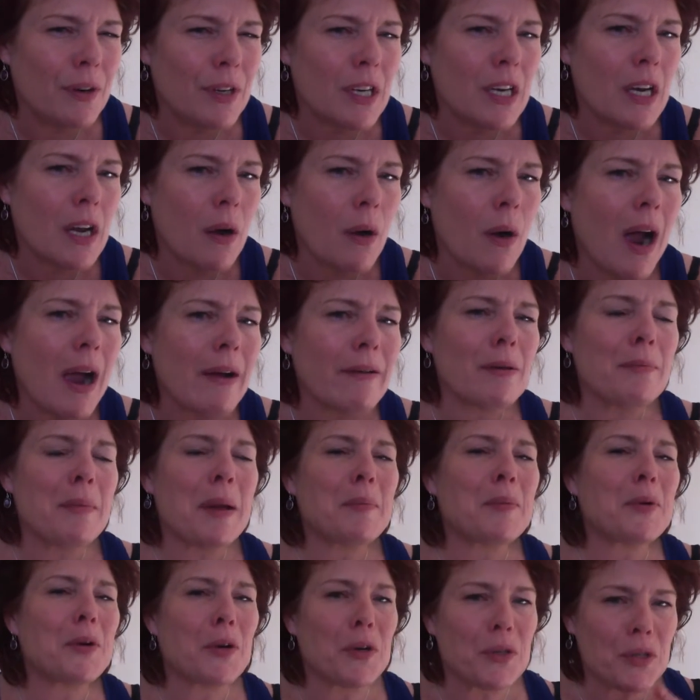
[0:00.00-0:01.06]
You know, I
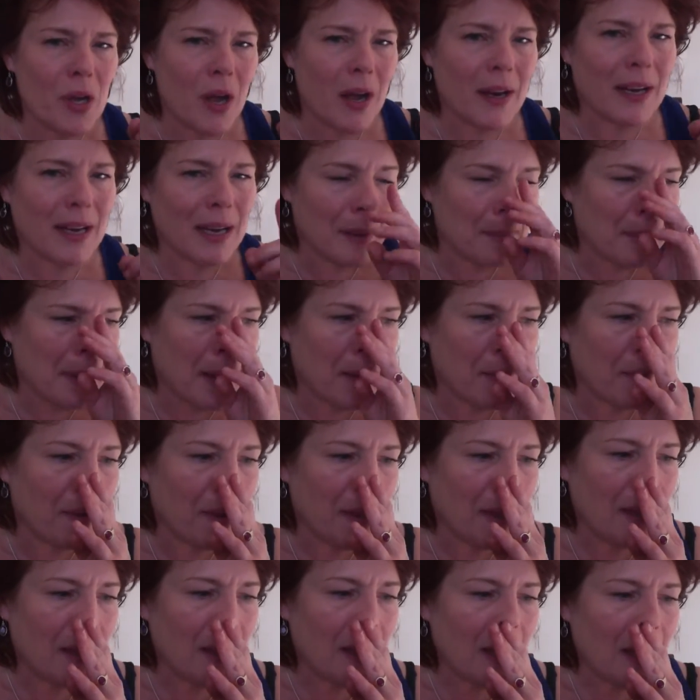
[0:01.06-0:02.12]
remember her talking about
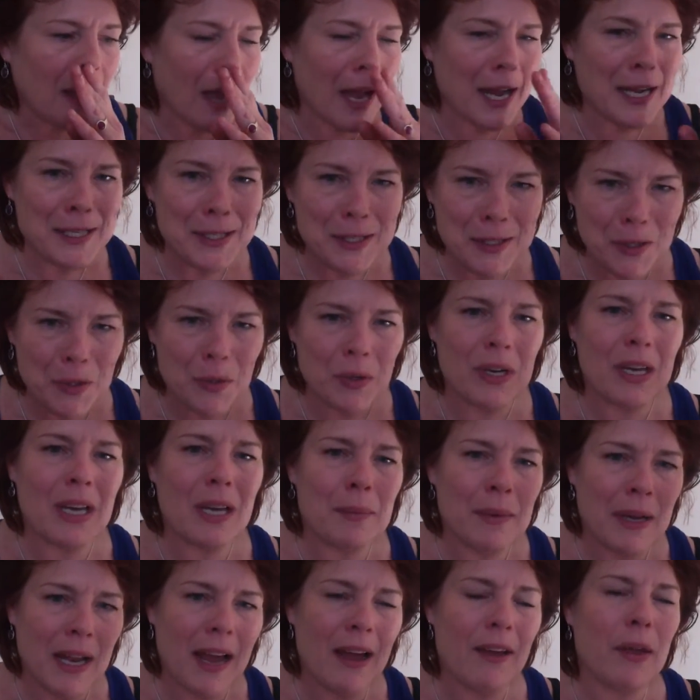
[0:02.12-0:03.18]
ice cream
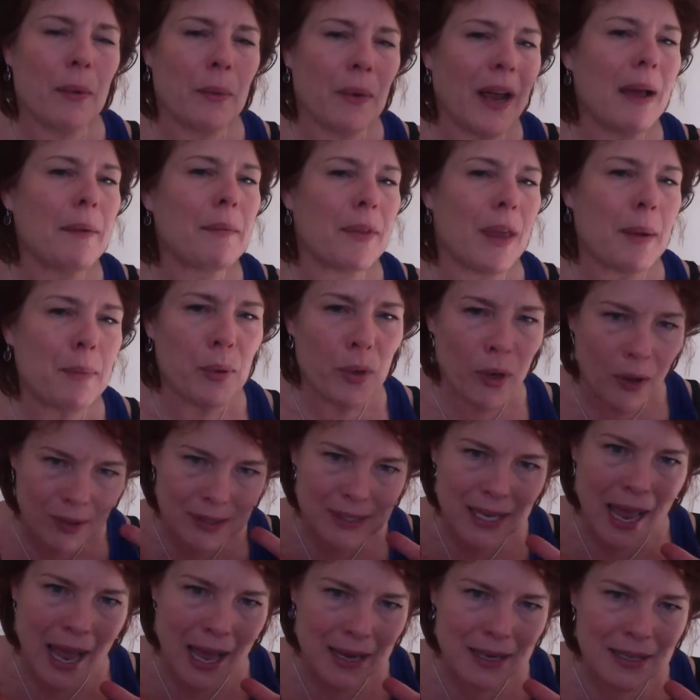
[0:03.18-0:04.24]
and how they put all
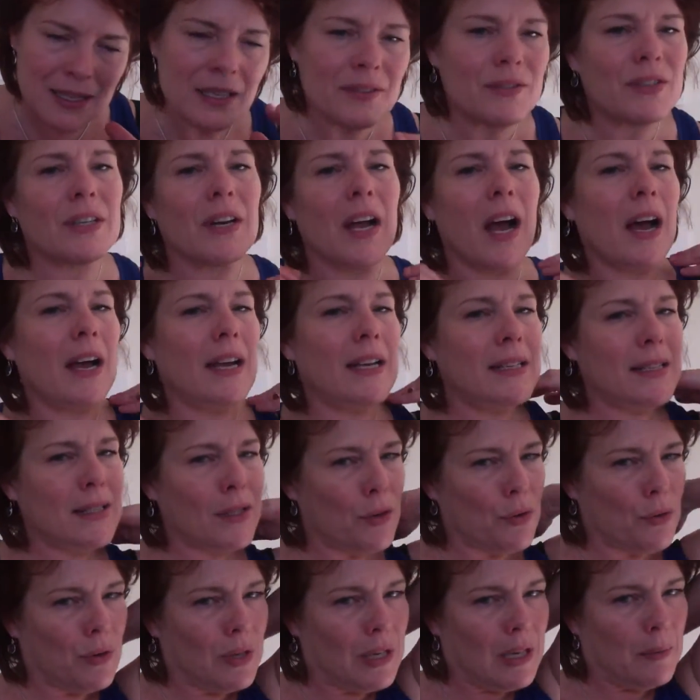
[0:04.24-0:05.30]
these additives in ice
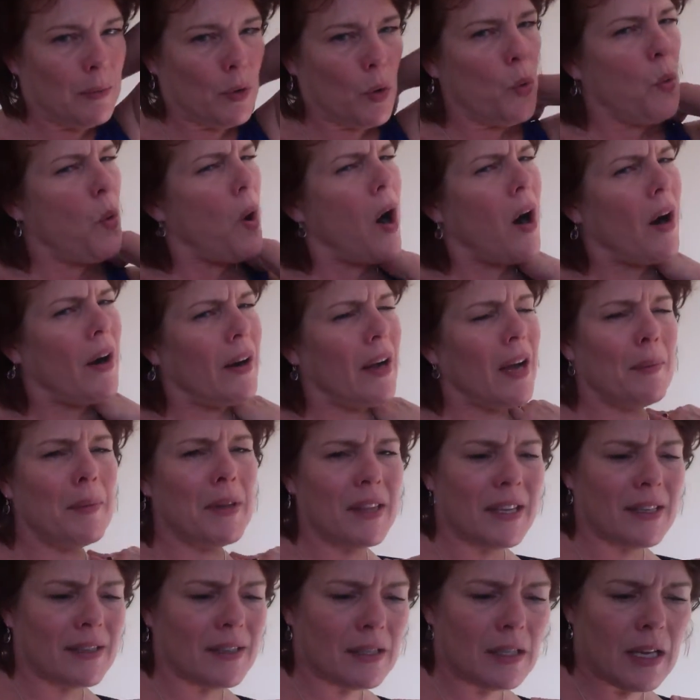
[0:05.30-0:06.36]
cream, guar gum and
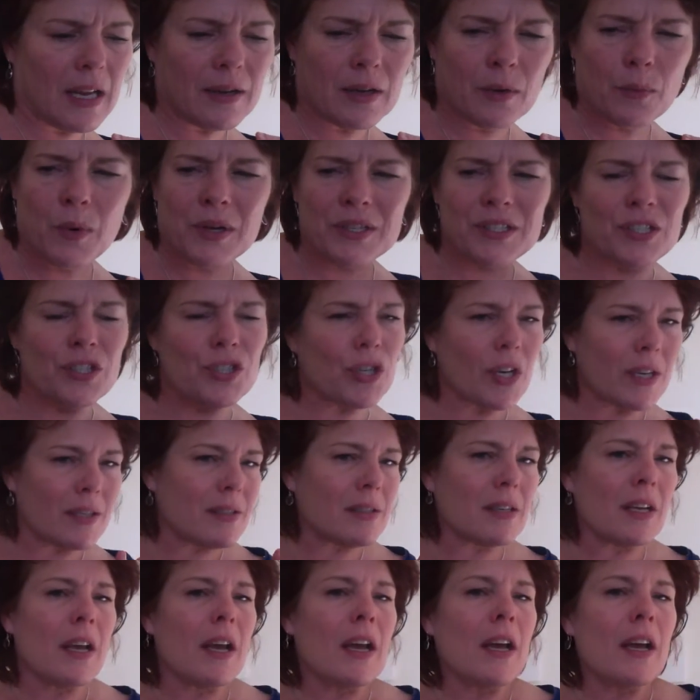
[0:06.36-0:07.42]
things, and it wasn't just